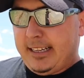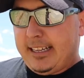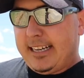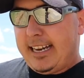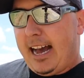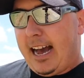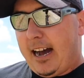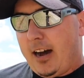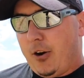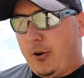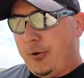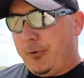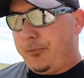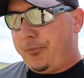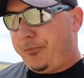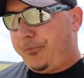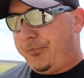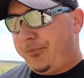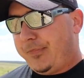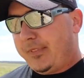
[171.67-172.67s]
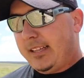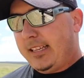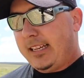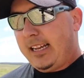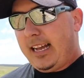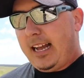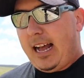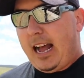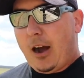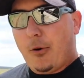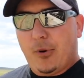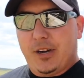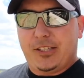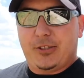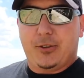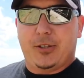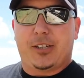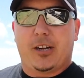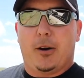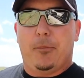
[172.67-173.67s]
Now, I went
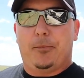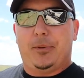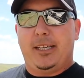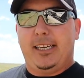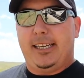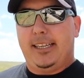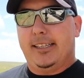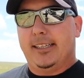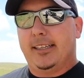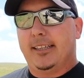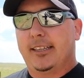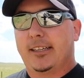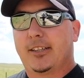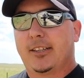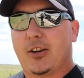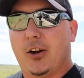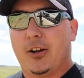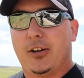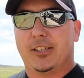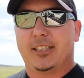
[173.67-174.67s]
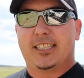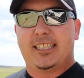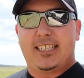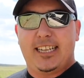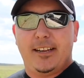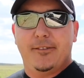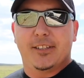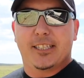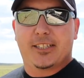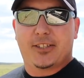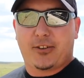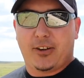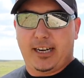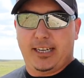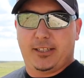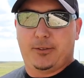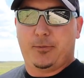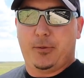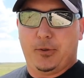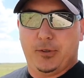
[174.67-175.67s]
to a company called Stevens
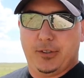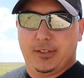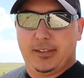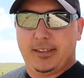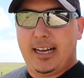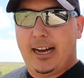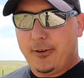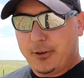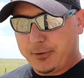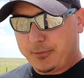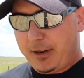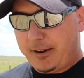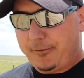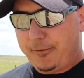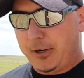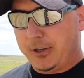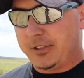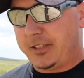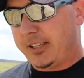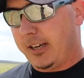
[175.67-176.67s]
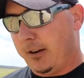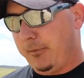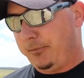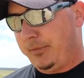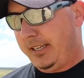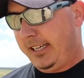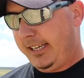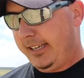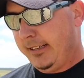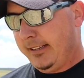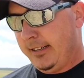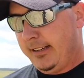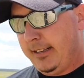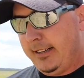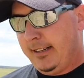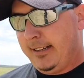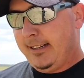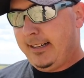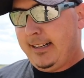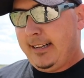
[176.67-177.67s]
Transport. That was my first company.
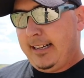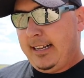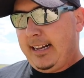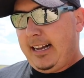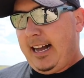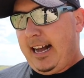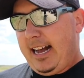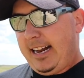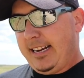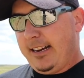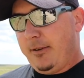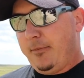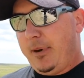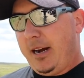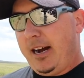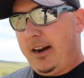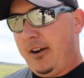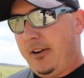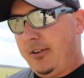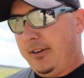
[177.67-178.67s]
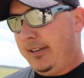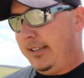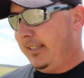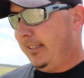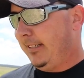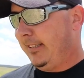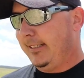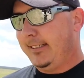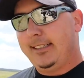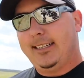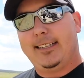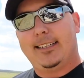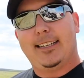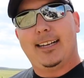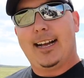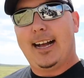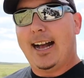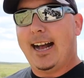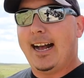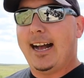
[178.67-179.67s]
I did about,
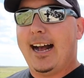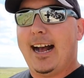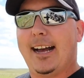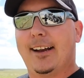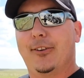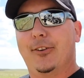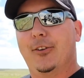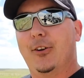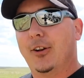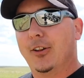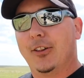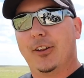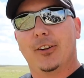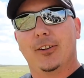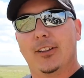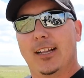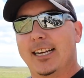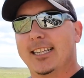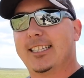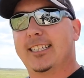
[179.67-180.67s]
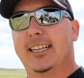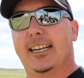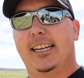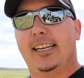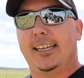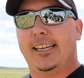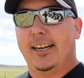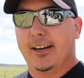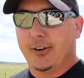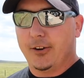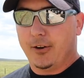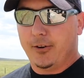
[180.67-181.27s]
I don't know, a little less than a year